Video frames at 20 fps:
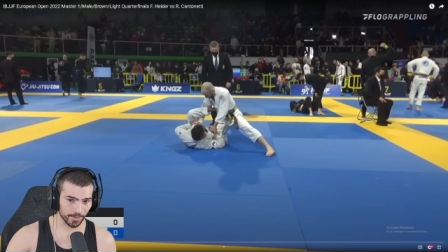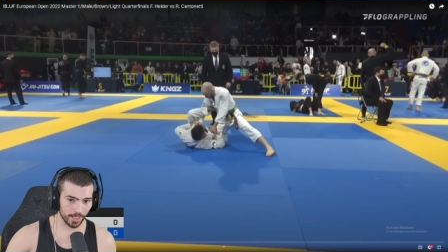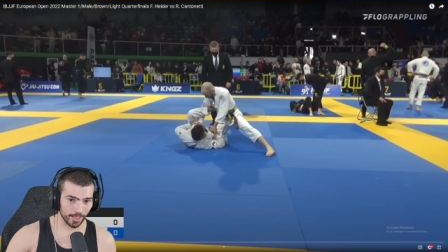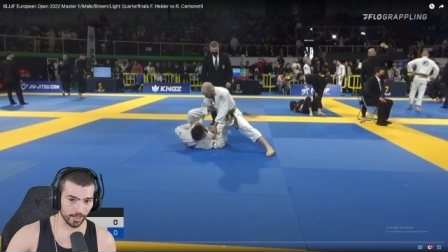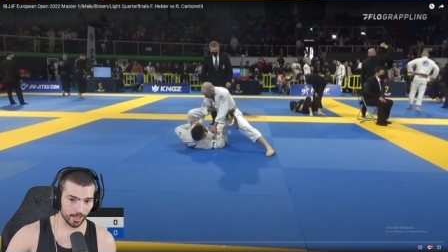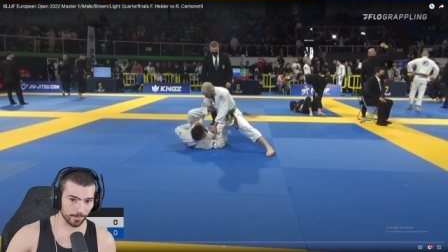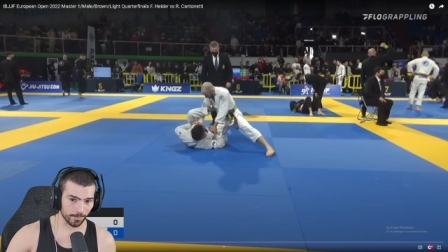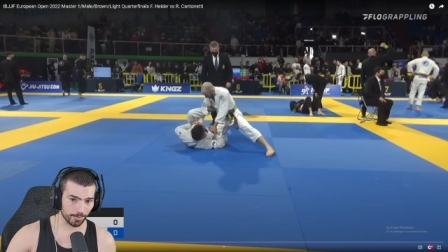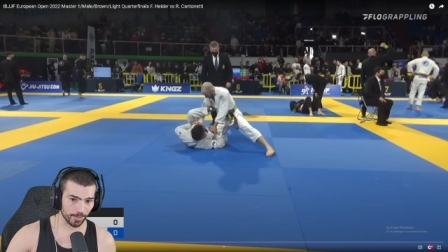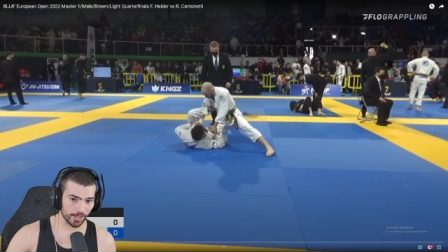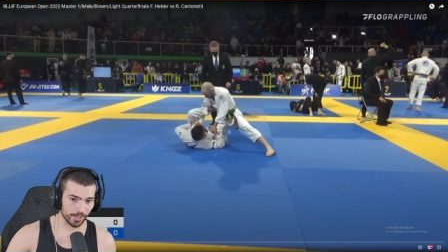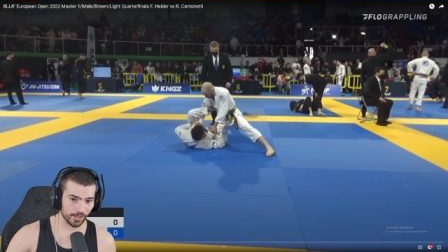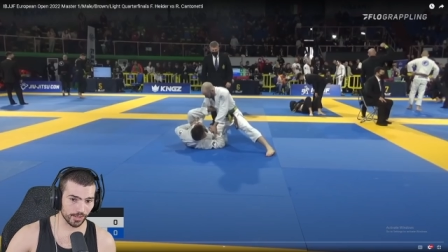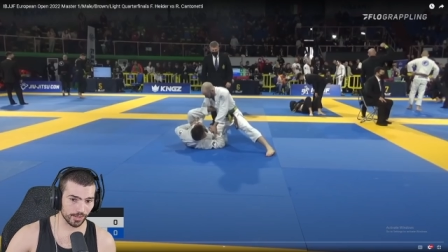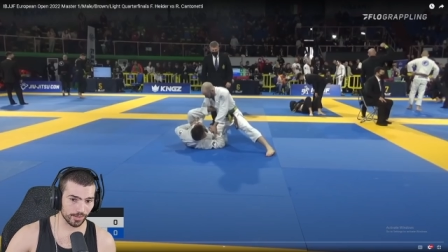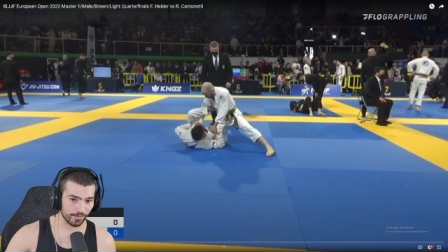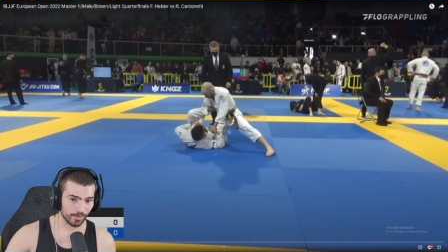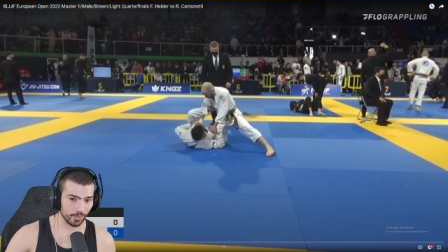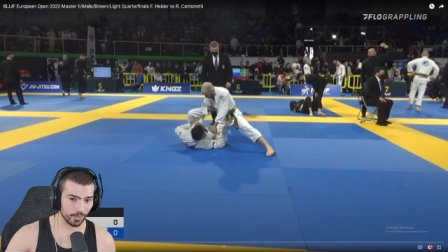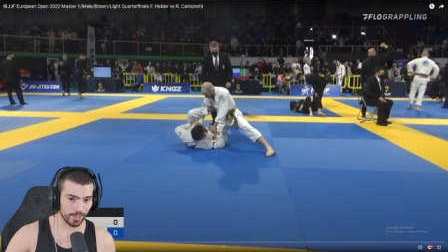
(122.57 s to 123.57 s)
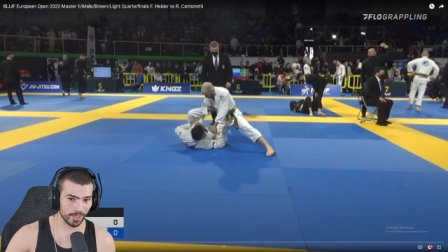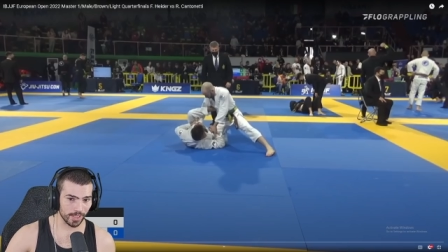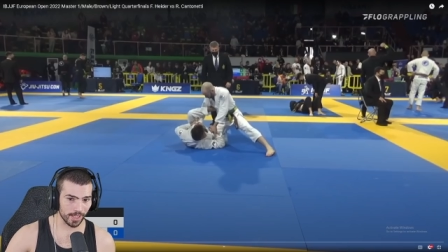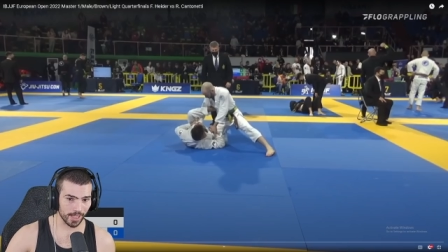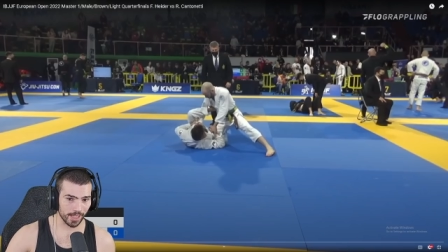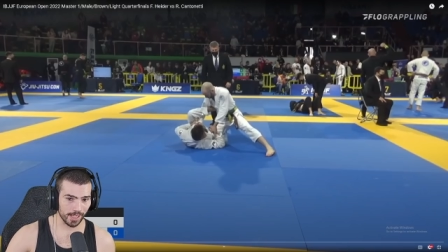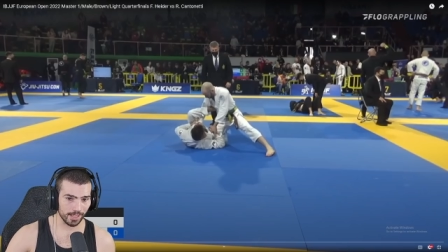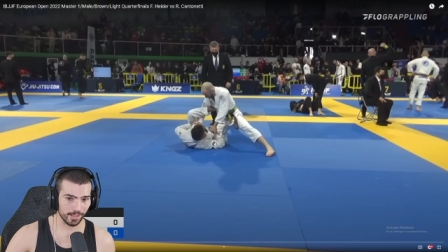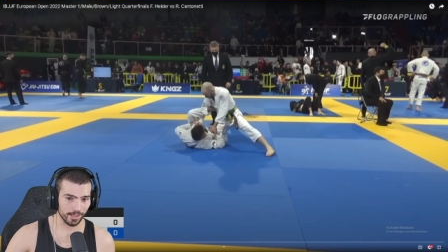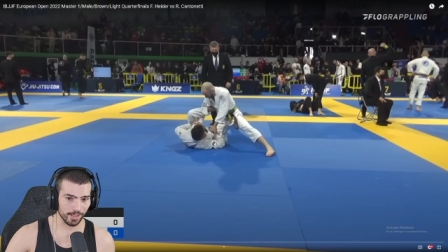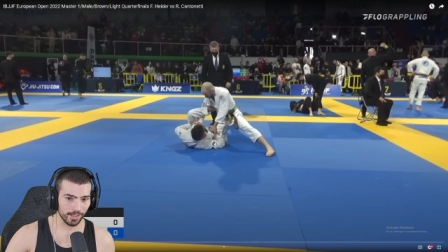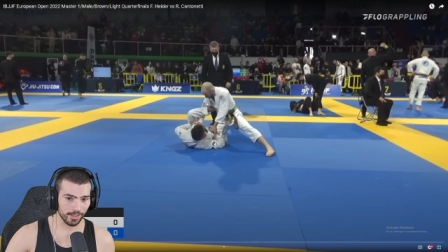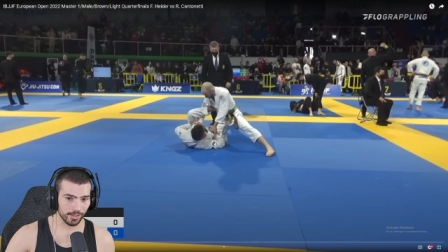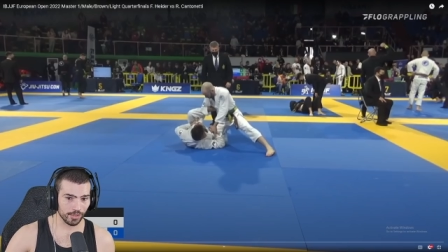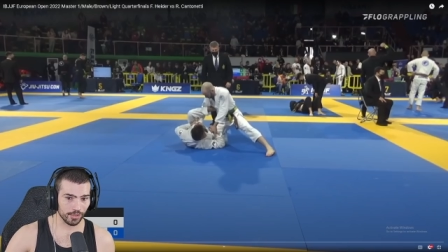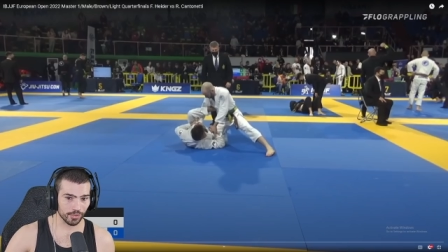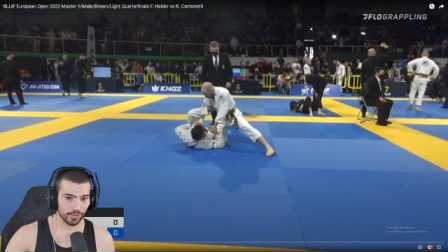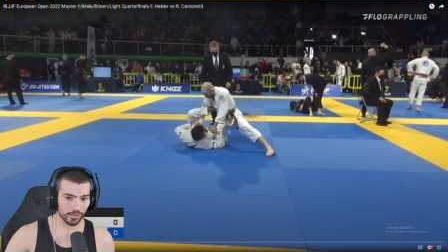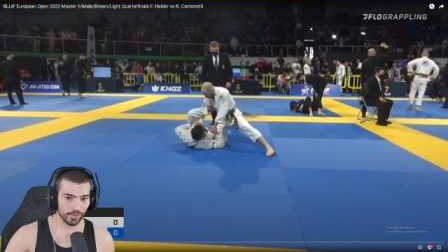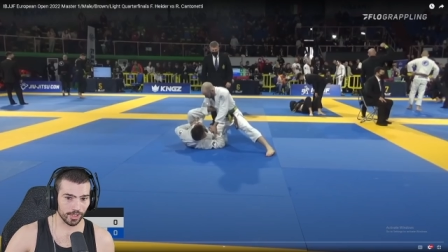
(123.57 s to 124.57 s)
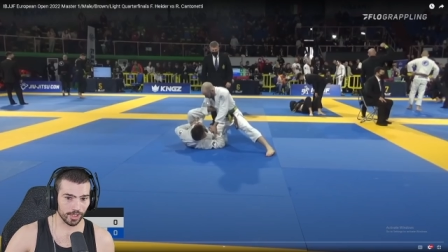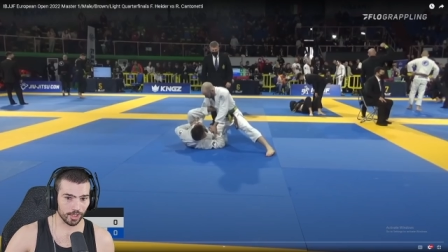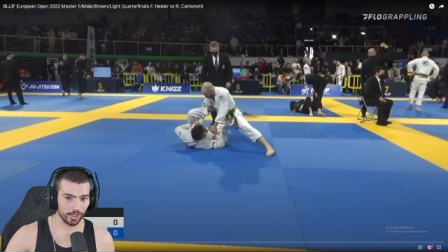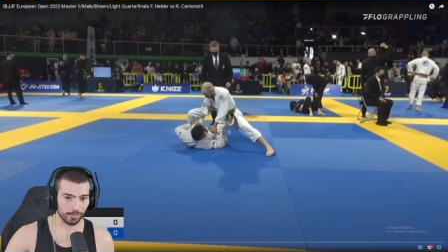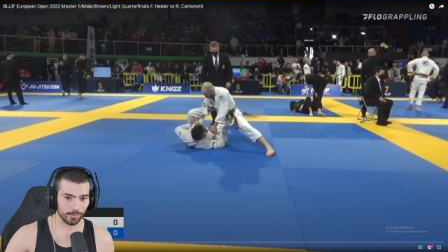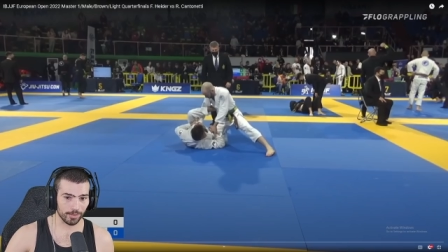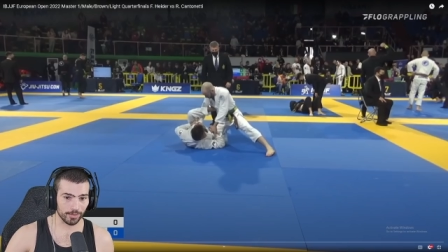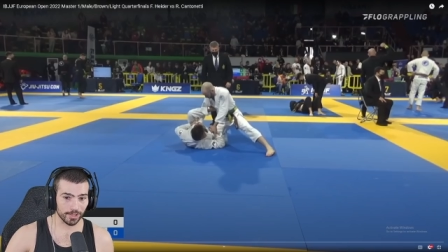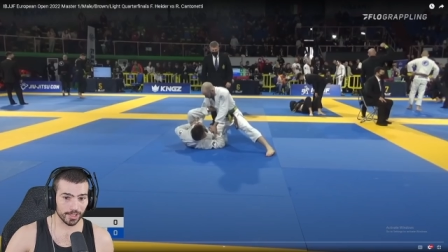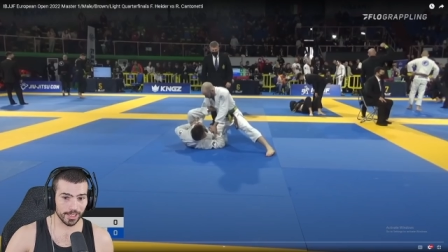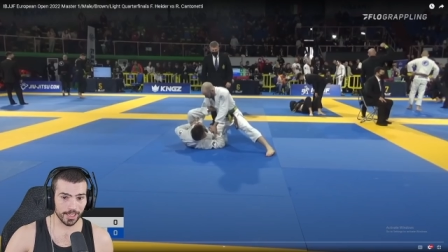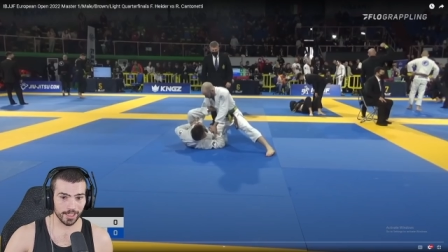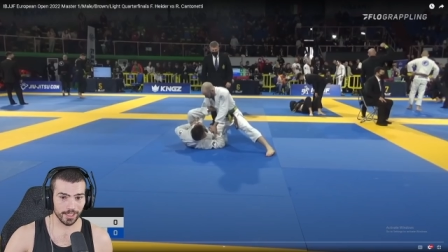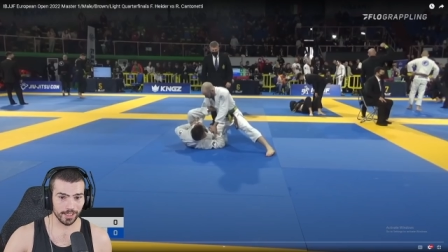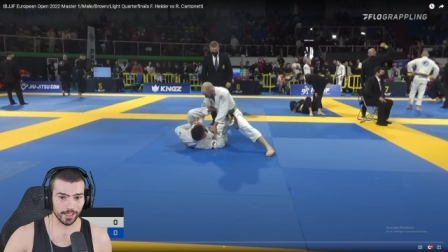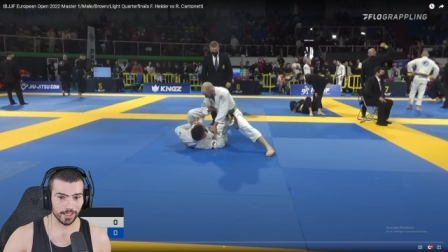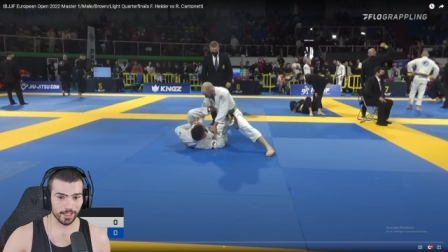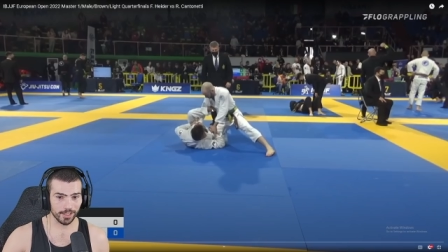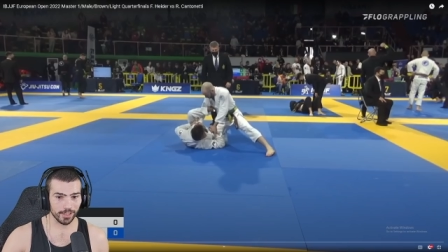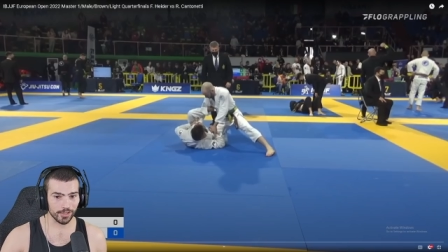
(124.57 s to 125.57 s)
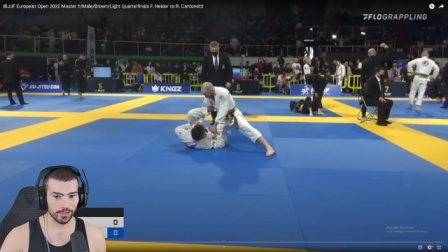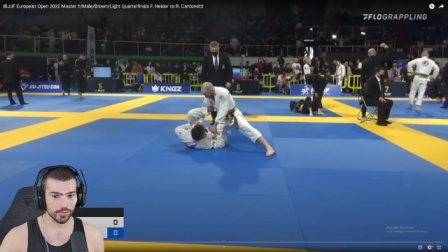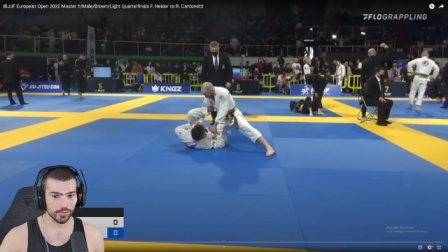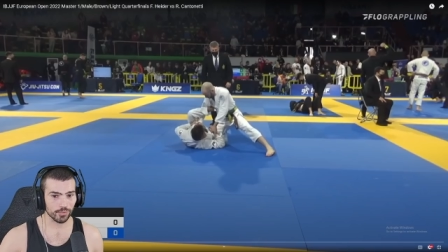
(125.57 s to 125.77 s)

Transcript: And in the process of doing that, your elbow line is